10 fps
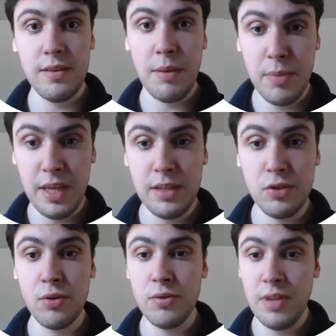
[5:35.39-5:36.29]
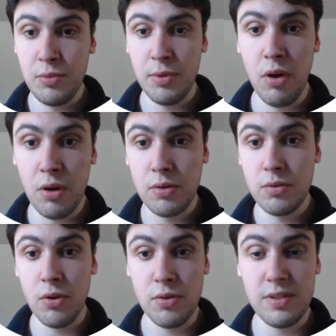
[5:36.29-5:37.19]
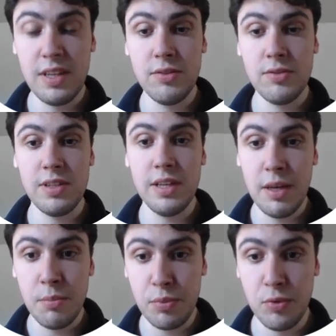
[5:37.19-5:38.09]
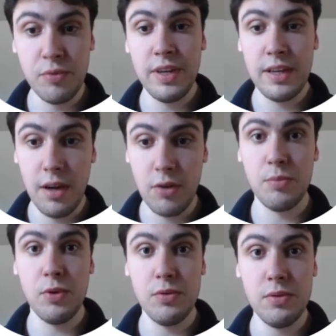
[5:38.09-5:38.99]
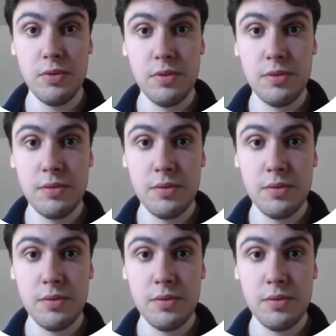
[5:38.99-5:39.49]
and make sure that we are continuously improving our models.